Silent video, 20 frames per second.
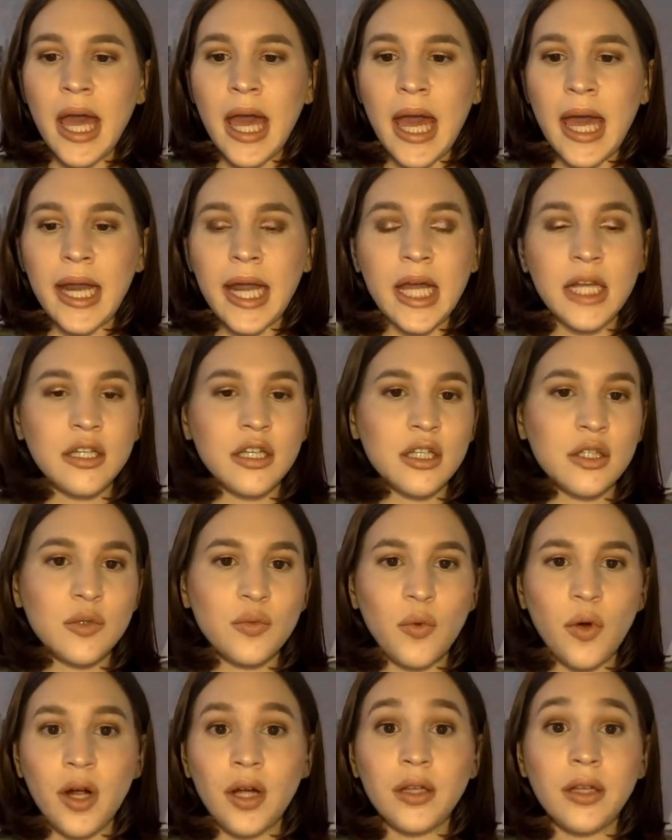And I just
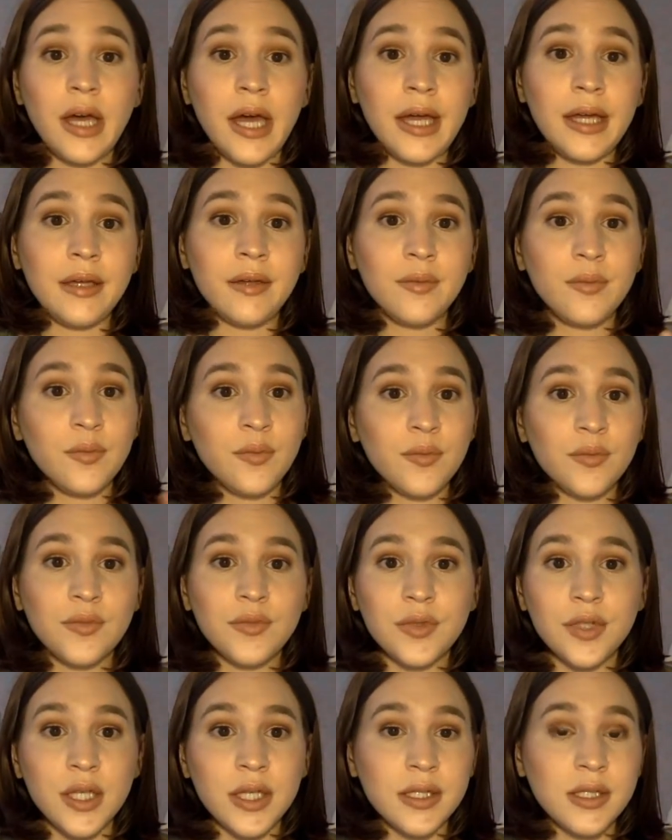wore like
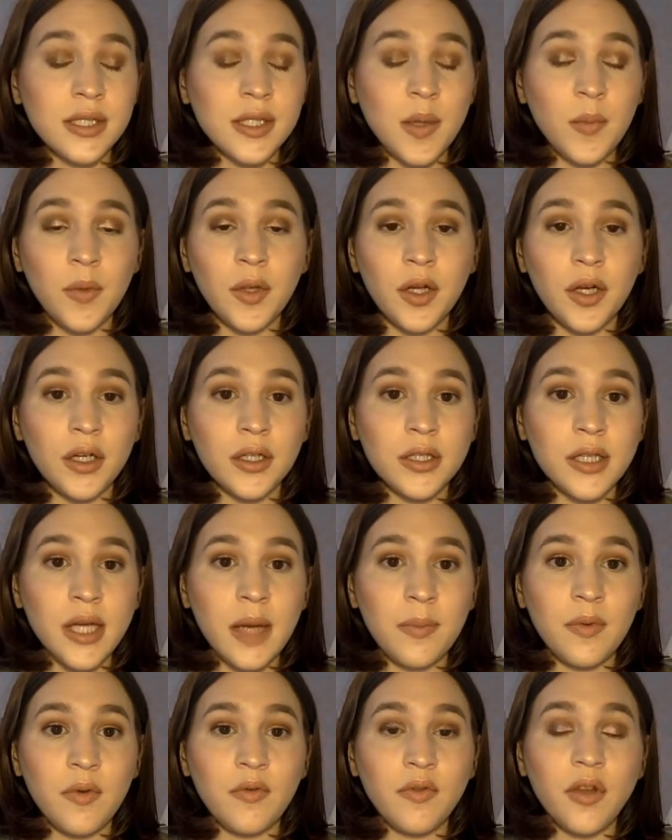this similar
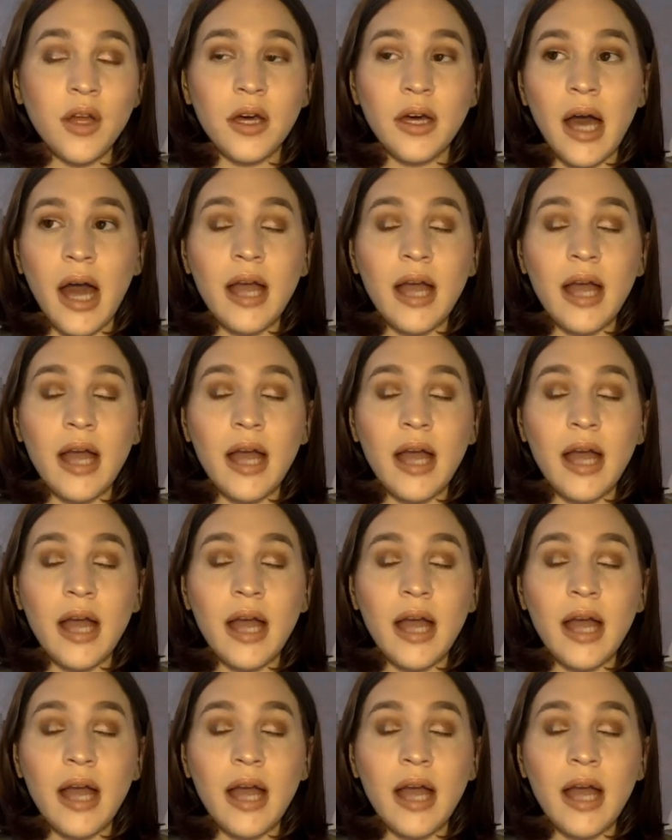type of look.